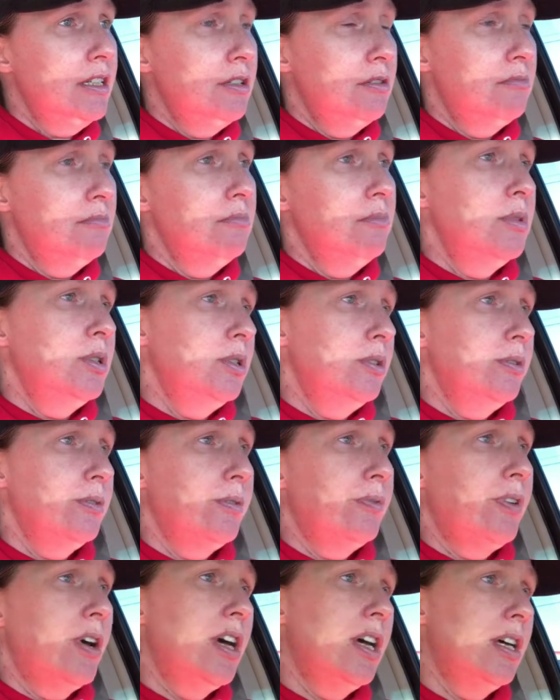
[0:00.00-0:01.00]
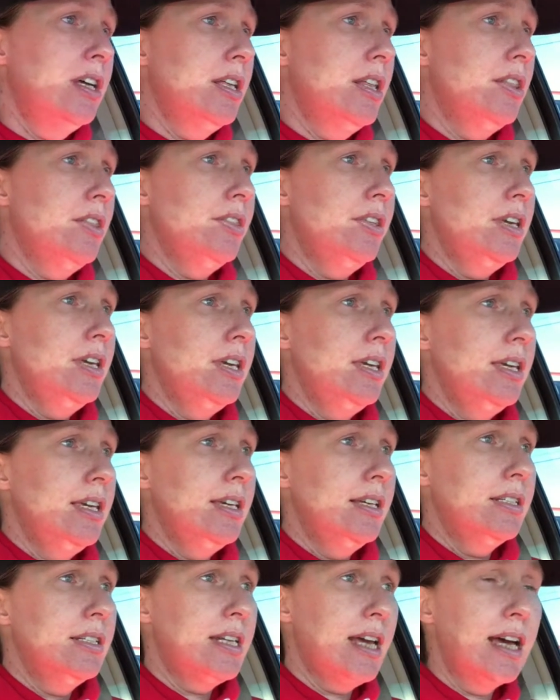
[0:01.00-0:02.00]
move
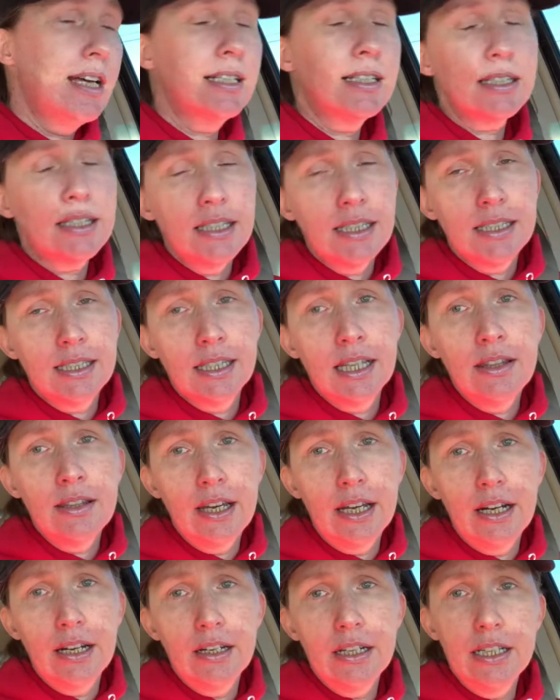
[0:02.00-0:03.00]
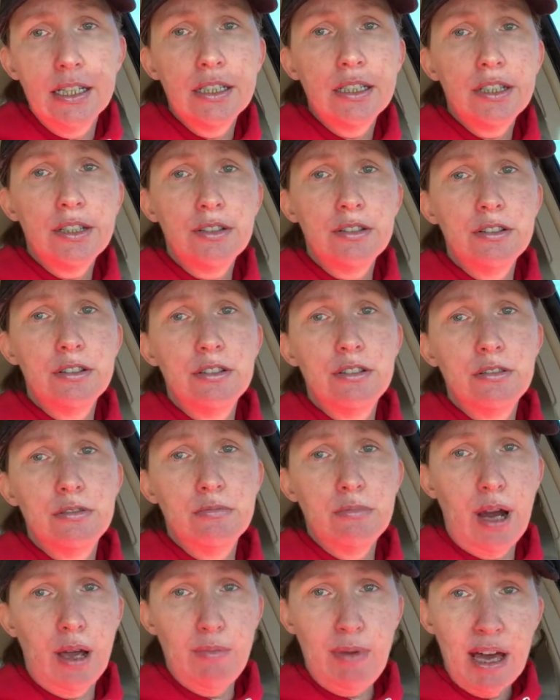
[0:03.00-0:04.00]
the desk that's in there into
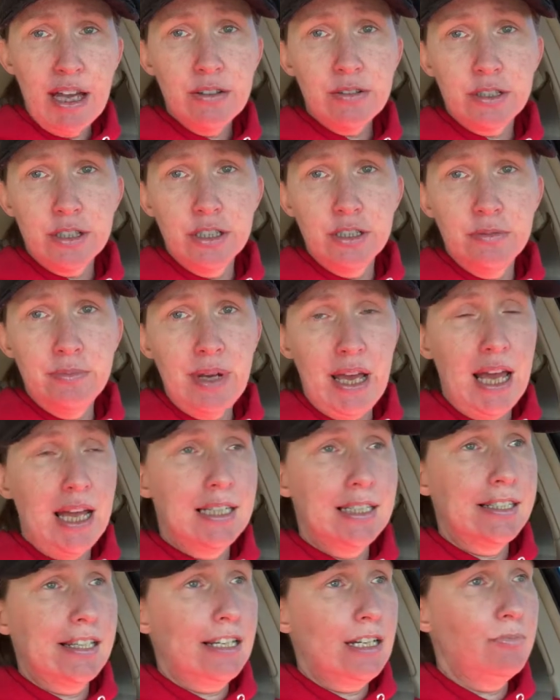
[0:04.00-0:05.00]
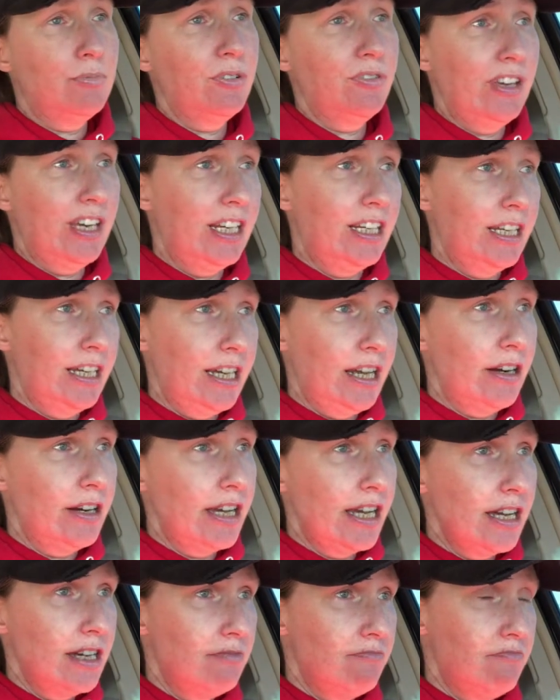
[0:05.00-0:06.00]
my bedroom and set up a vanity
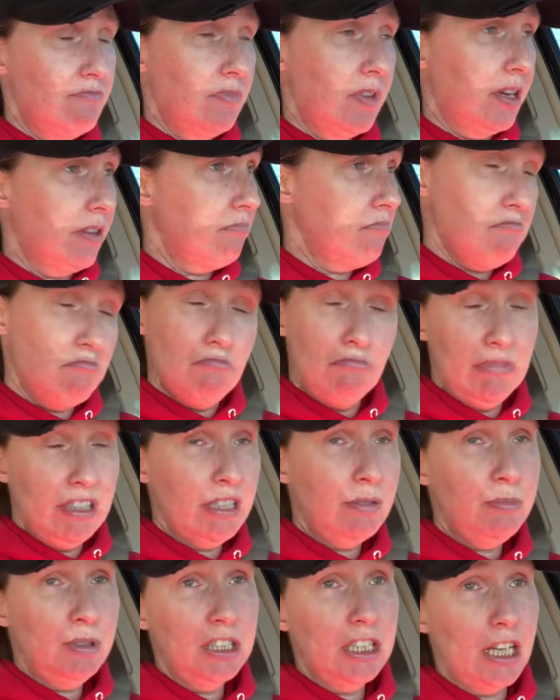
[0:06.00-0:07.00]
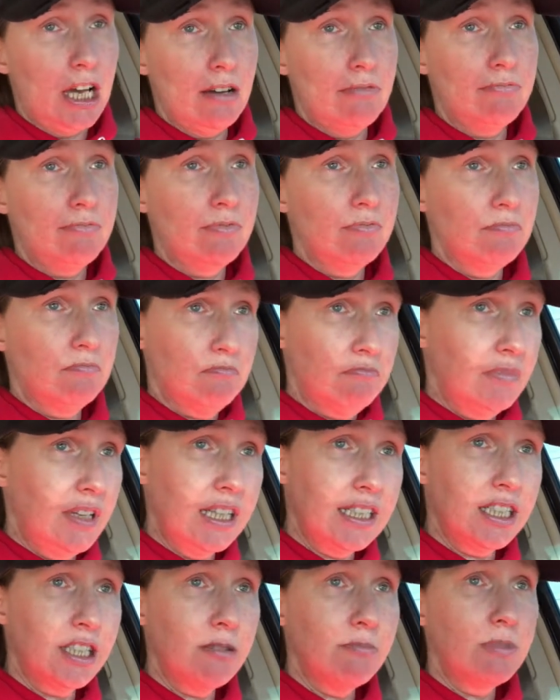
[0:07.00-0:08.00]
area. Simple enough.
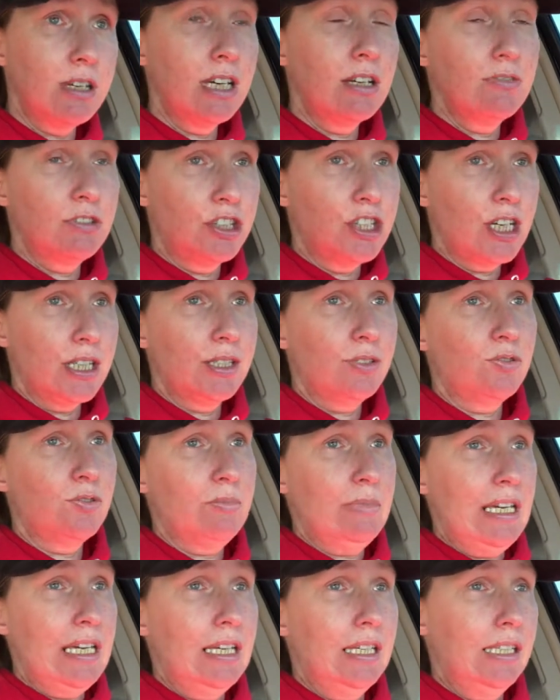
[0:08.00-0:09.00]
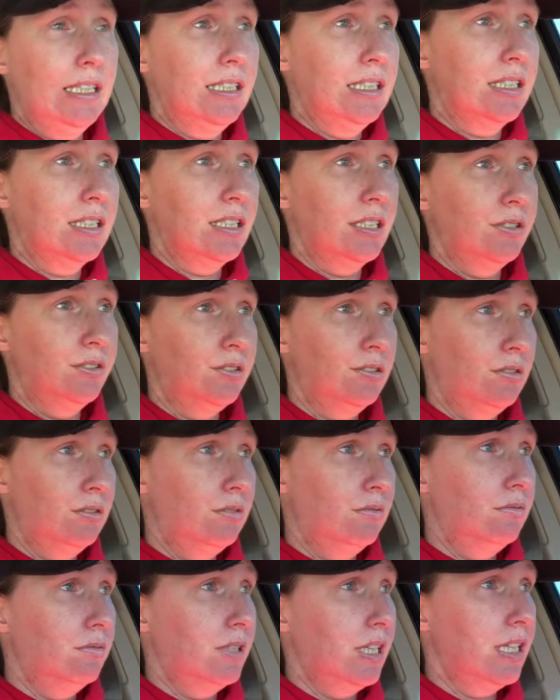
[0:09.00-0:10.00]
That's something just for me, is
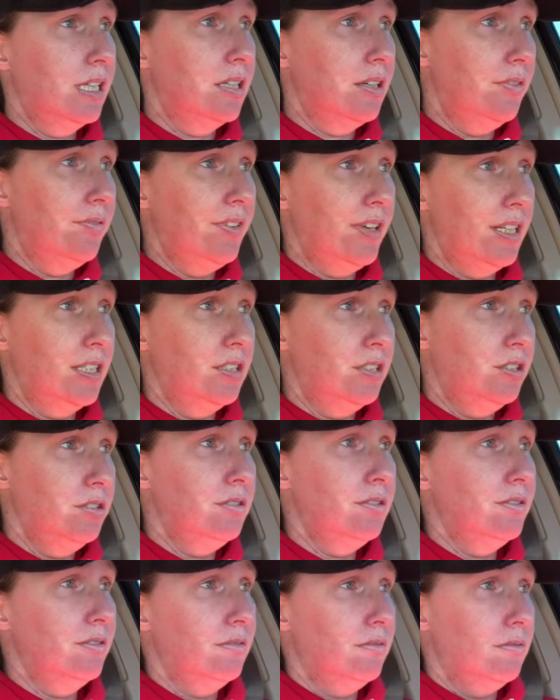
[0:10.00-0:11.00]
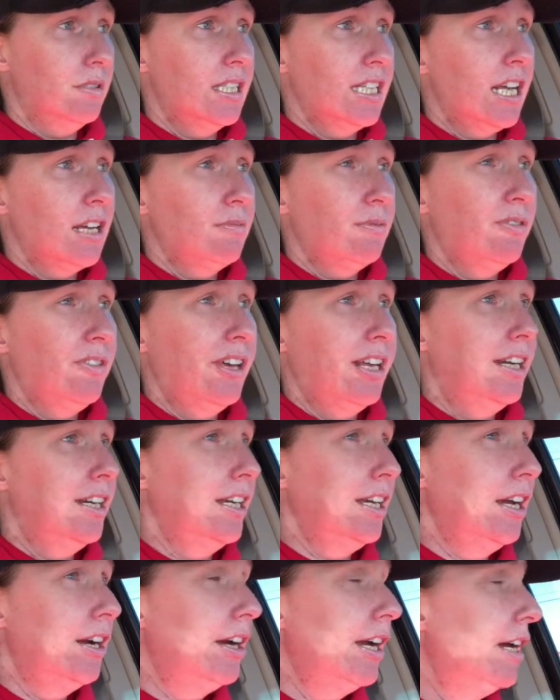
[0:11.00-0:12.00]
to set up a
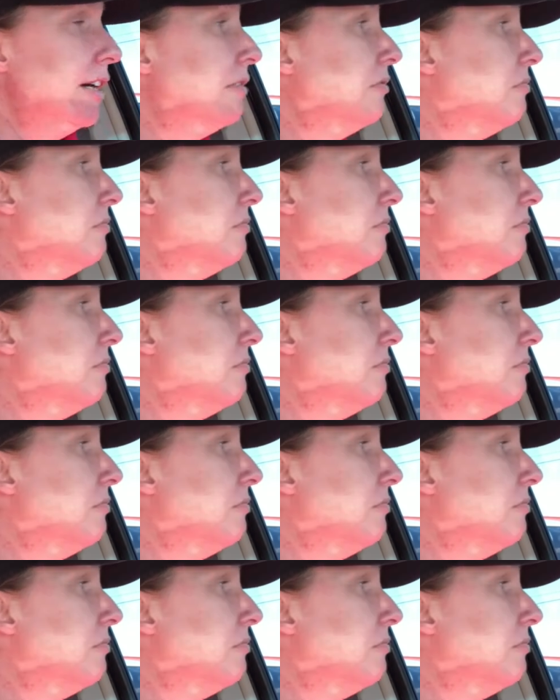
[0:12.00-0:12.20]
vanity area.